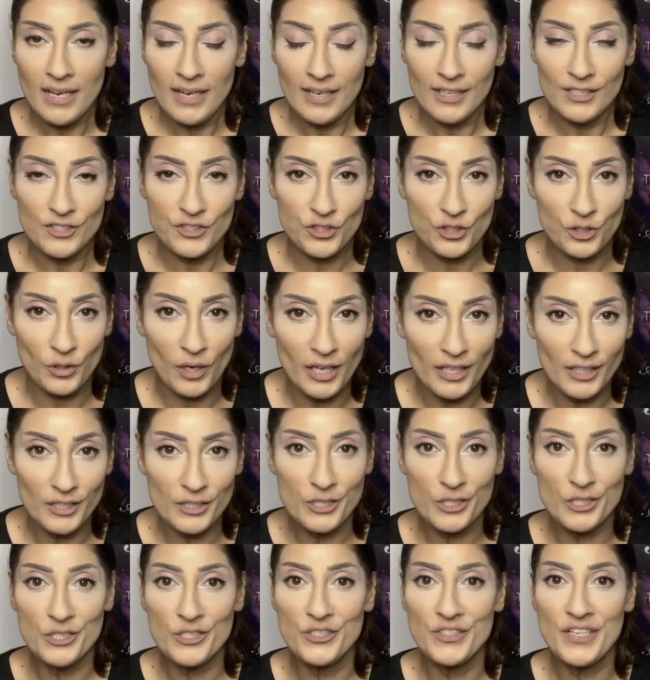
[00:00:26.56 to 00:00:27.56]

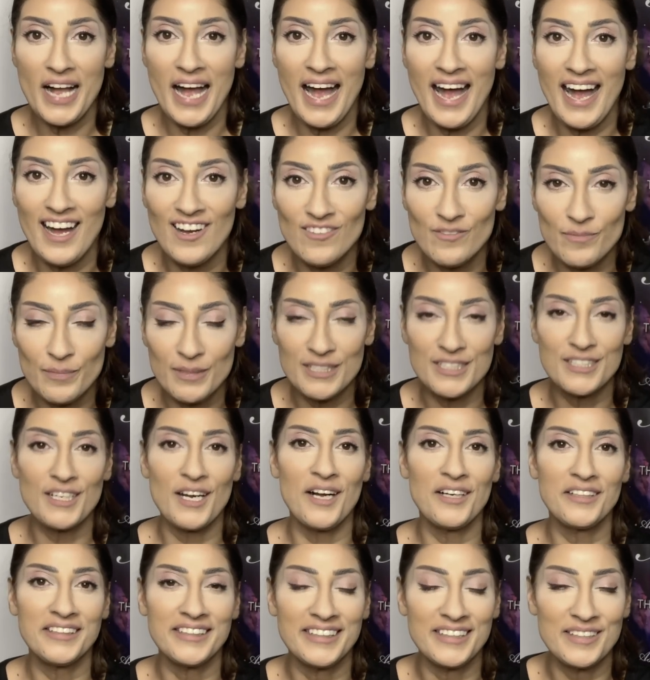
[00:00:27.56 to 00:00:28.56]
Astrologers have been
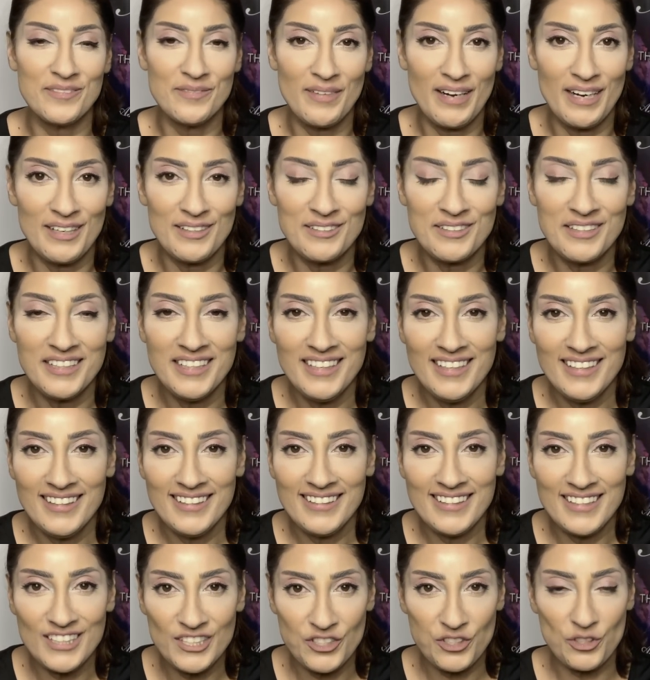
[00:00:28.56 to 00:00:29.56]
talking about
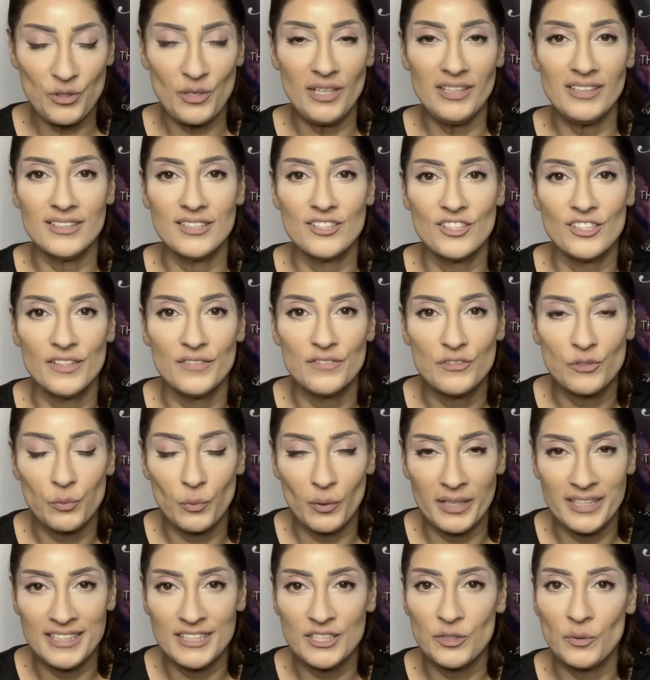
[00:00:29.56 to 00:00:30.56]
the astrology of
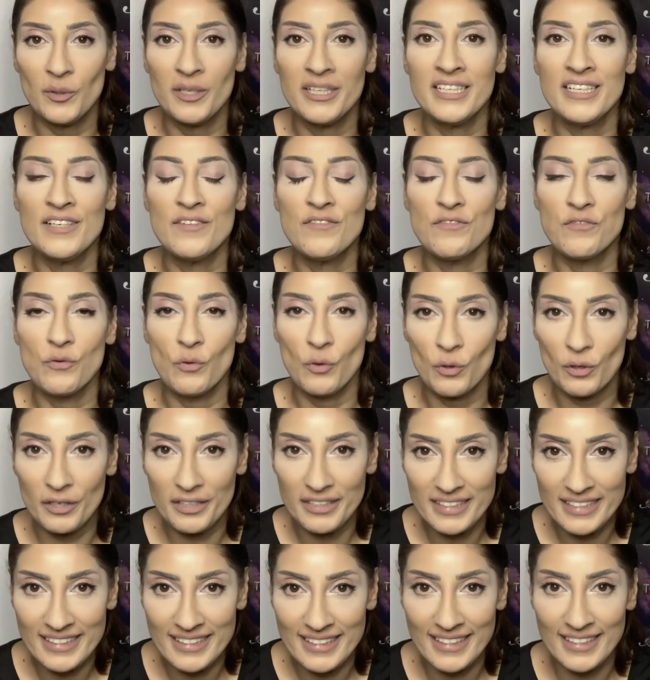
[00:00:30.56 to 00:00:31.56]
2020 for
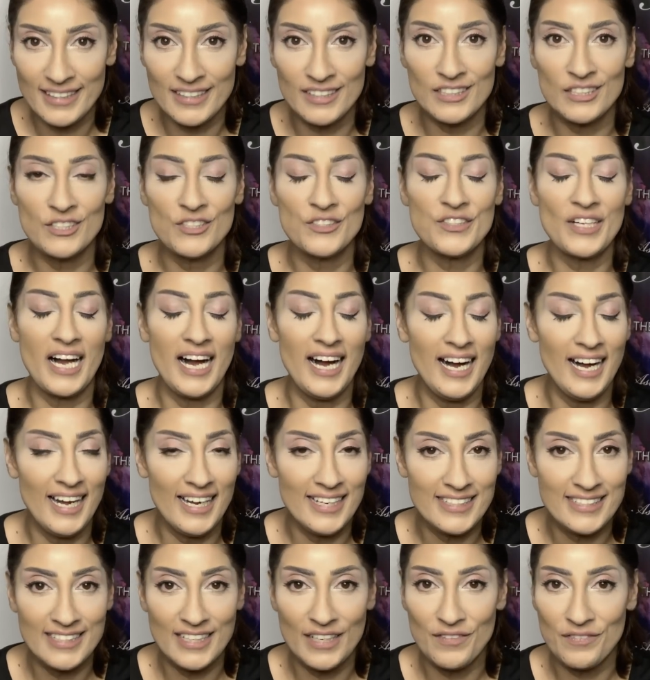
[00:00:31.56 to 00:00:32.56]
years.
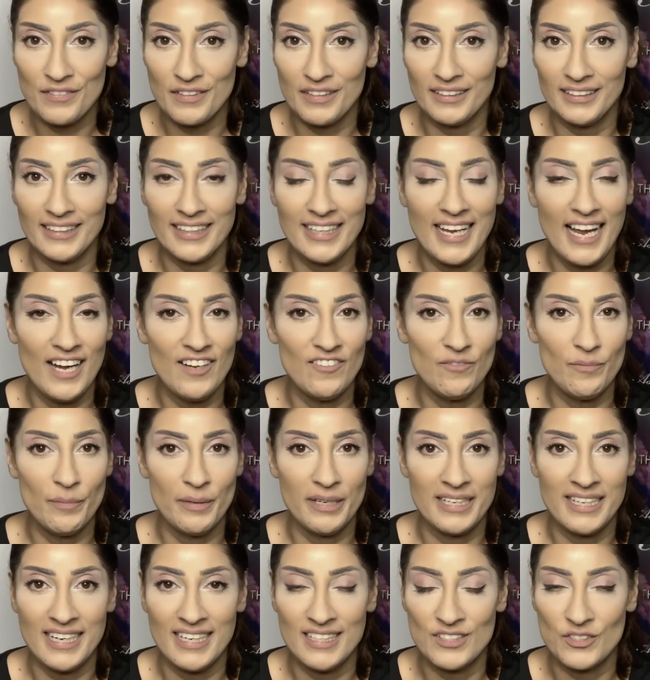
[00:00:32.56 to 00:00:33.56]
I definitely have
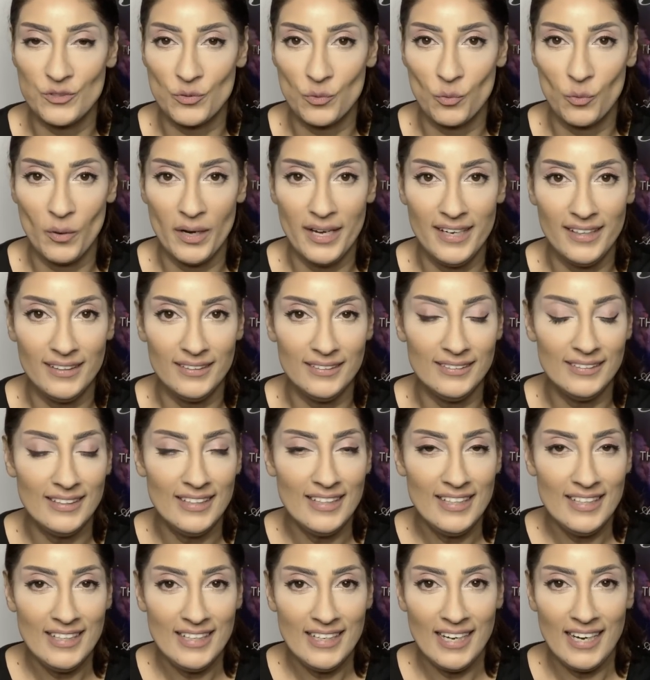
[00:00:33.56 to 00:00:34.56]
been as well
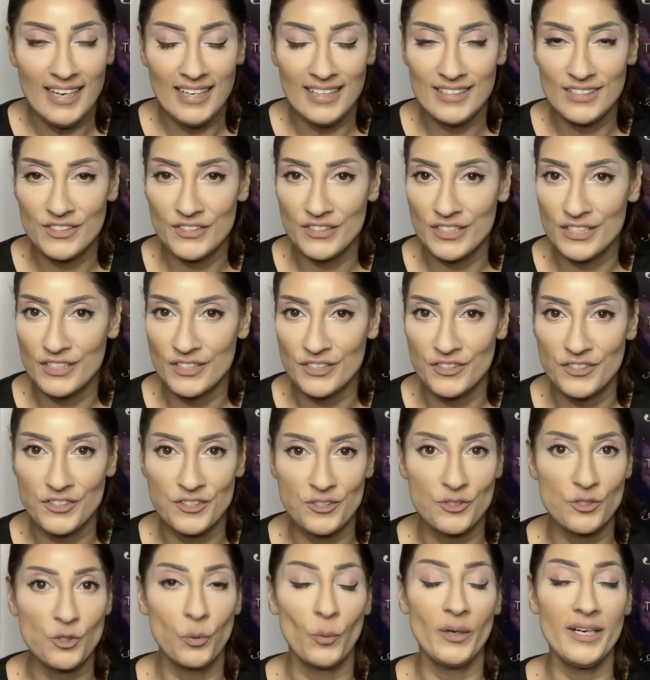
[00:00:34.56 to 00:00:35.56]
uh,
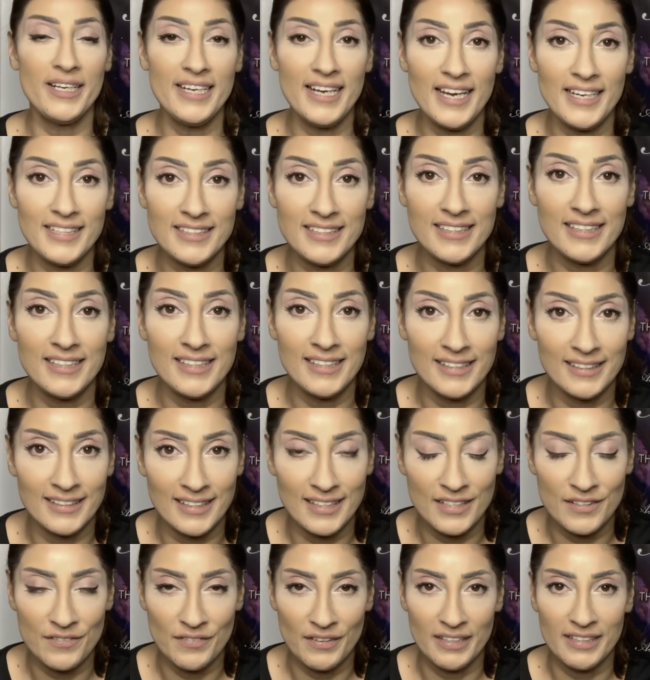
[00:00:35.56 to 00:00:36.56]
since 2018,
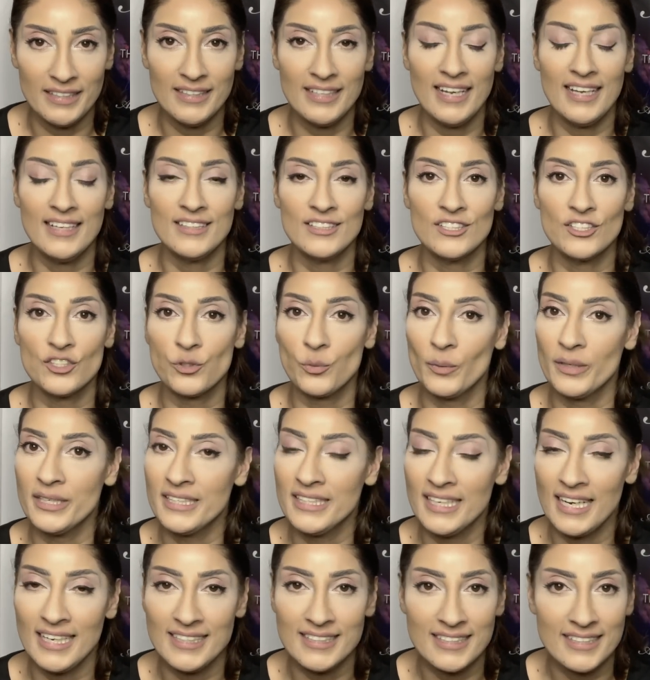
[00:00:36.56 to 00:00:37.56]
even, and
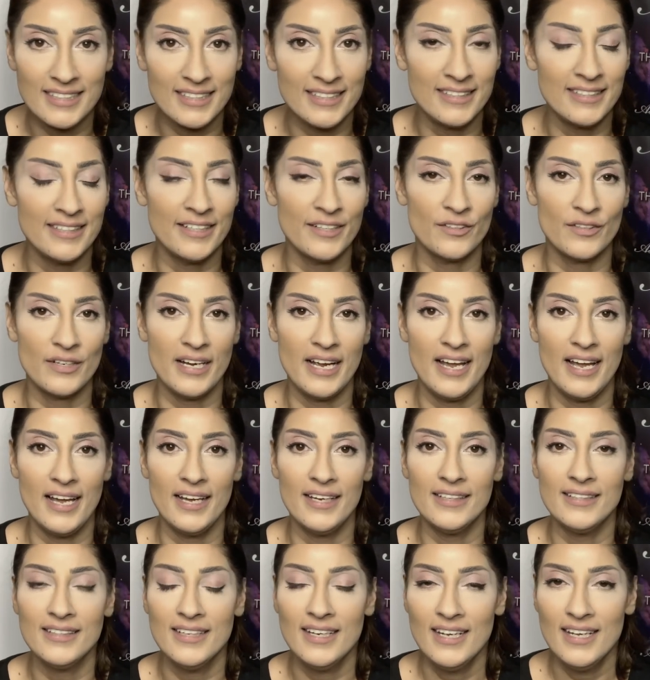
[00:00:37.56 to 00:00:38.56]
2019 year
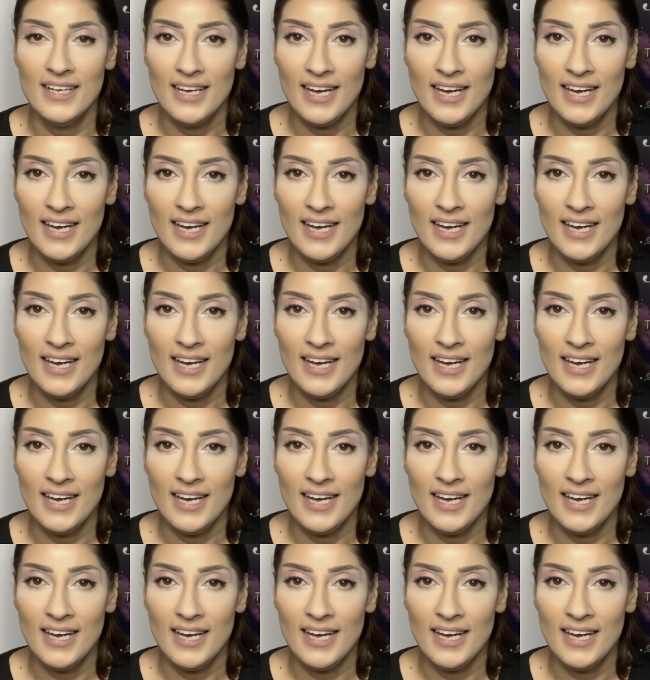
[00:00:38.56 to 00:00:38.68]
ahead.